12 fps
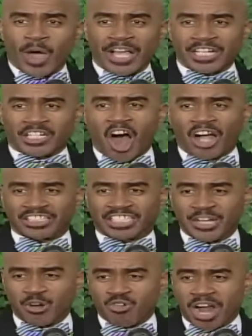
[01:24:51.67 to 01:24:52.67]
When God
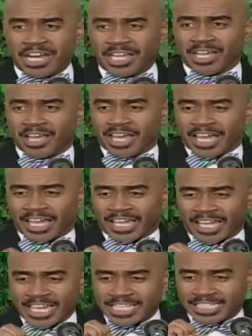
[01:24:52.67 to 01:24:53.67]
get ready,
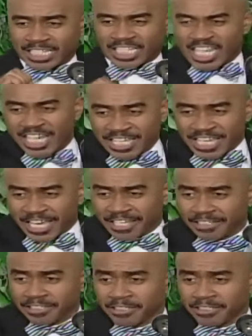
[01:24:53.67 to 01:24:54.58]
he kill you.